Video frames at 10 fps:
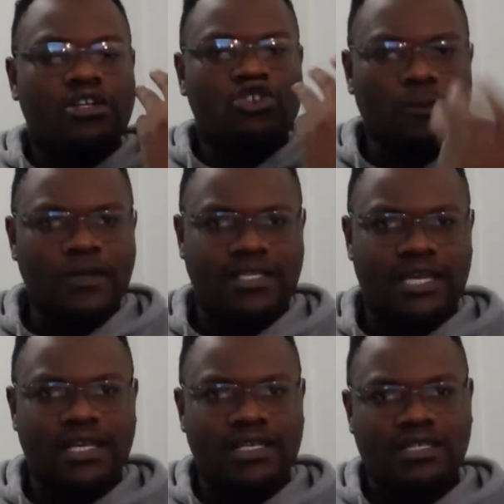Topic
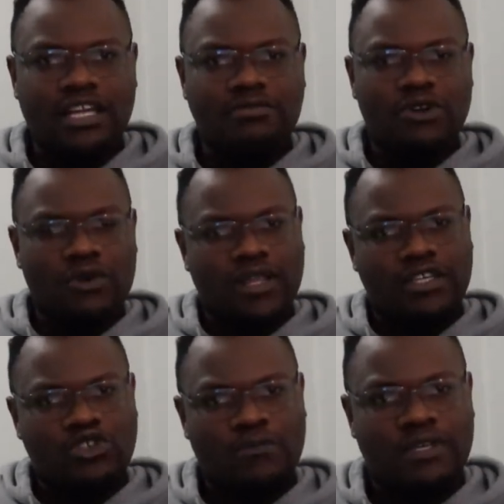sentence, let me look at
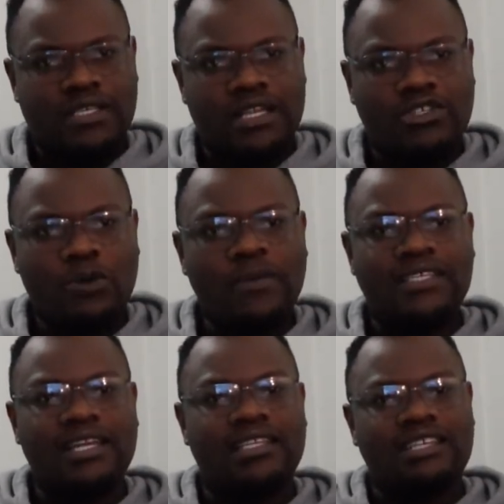the topic sentence. Topic
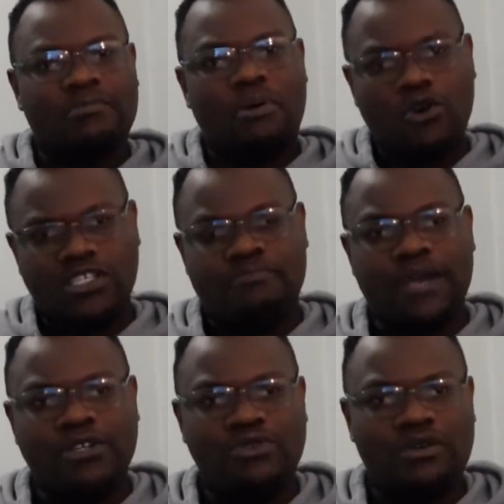sentence reports
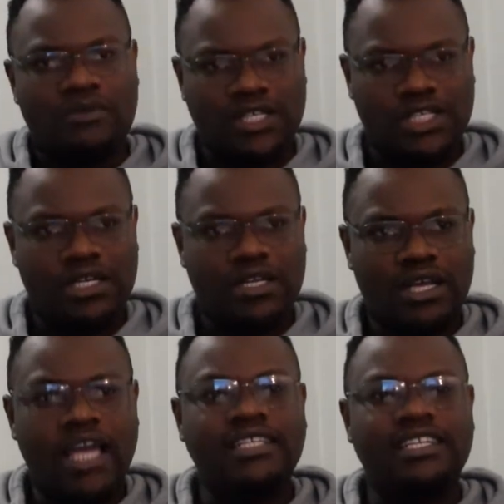back to the question,
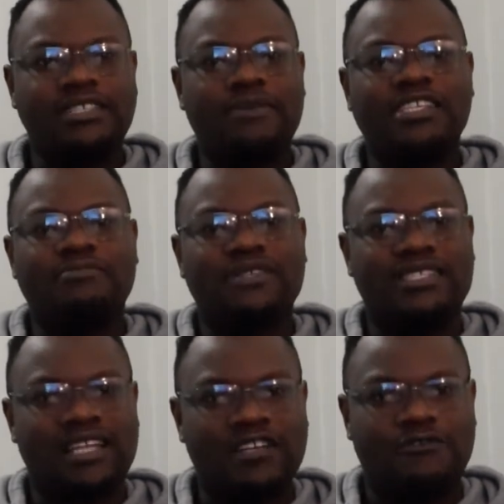and it must be
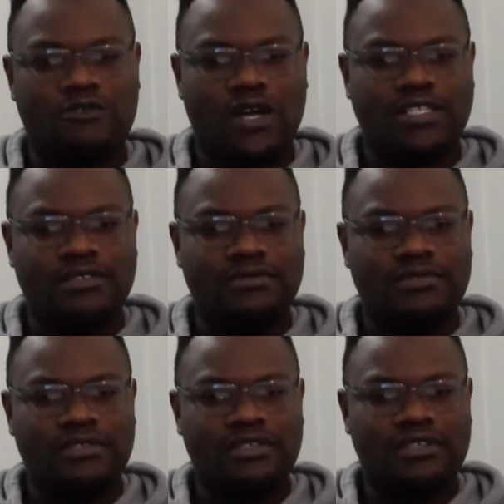straightforward,
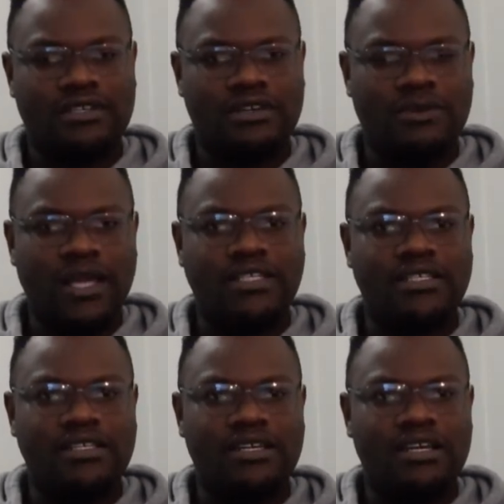right?
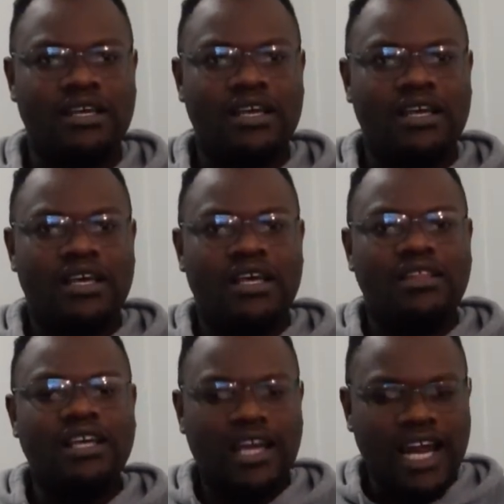
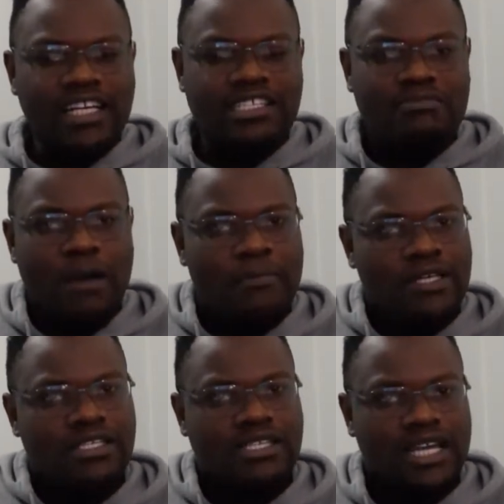The Great
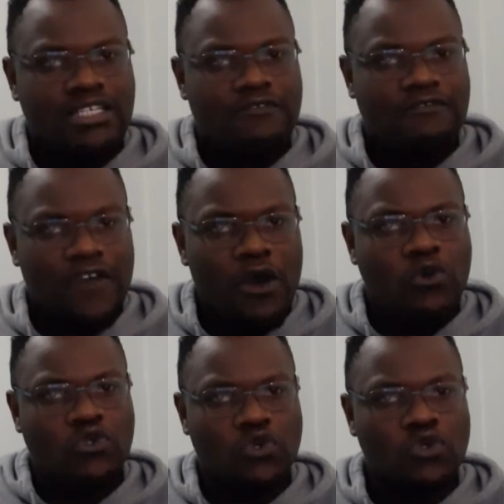Zimbabwe State
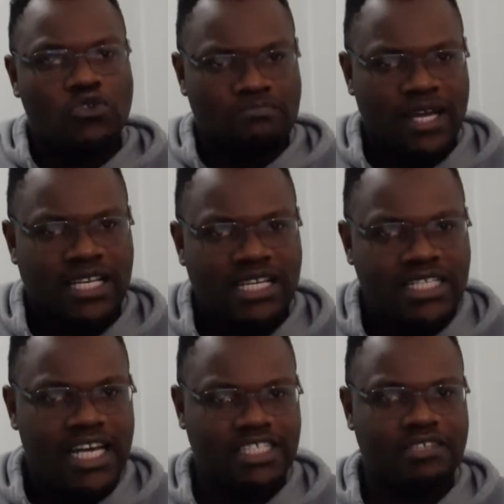fell due to bad
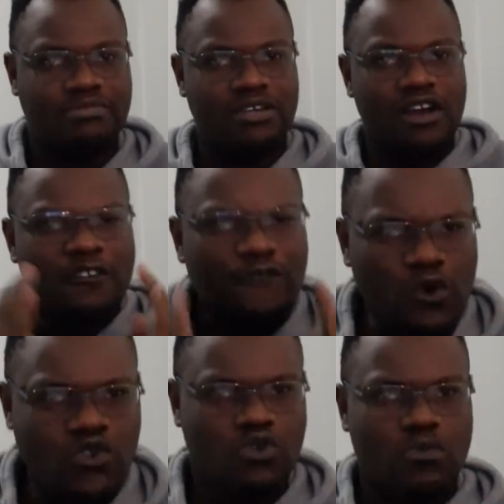leadership.
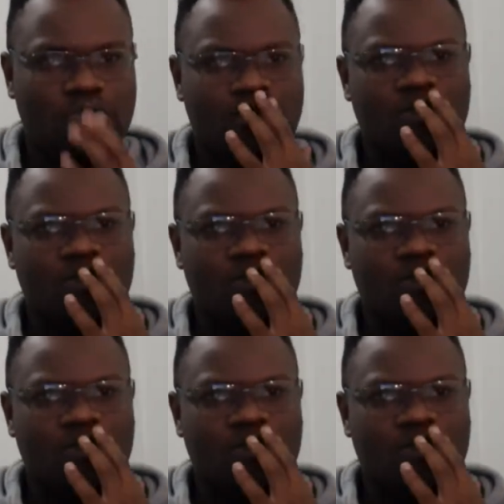Full stop.